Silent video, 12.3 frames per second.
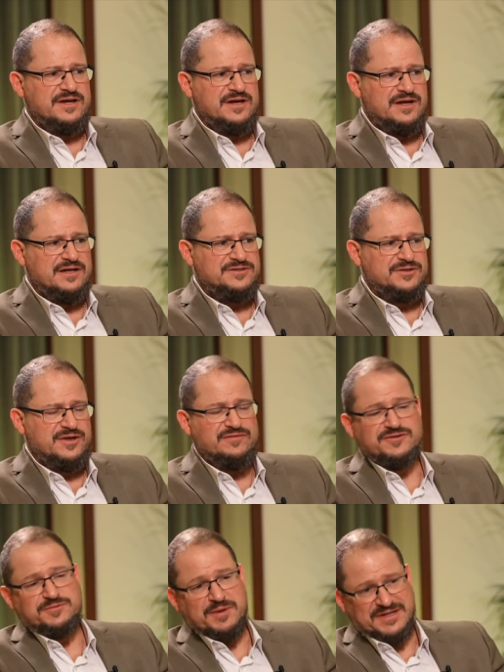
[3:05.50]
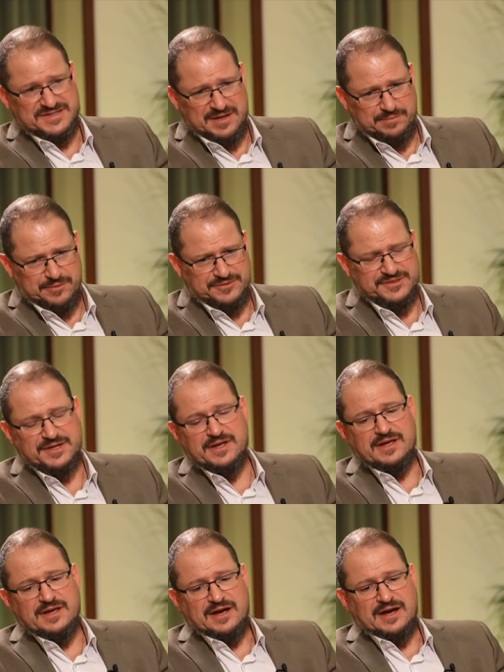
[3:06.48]
uh, to give you some examples.
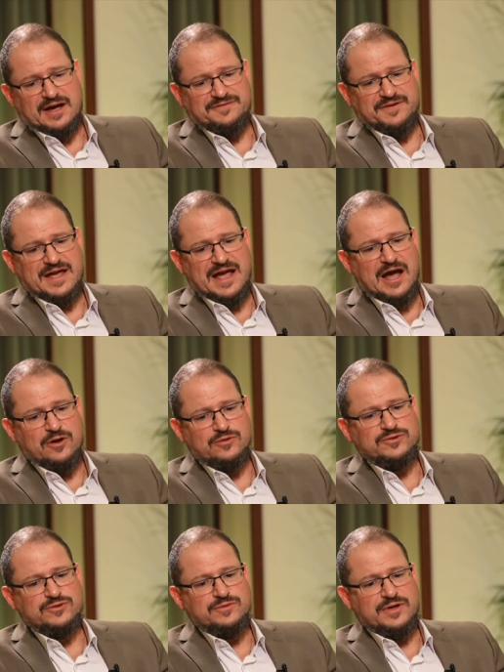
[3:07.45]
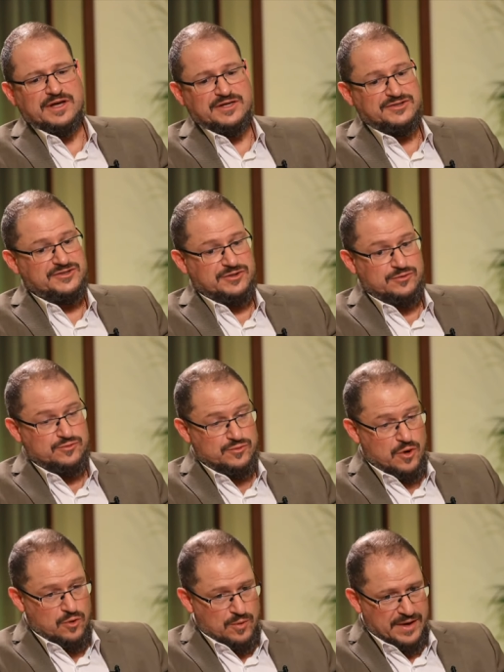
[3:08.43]
I think auto is
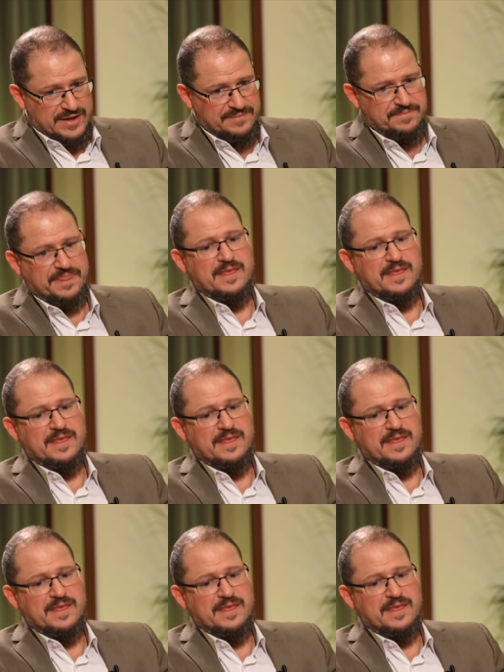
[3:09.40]
growing.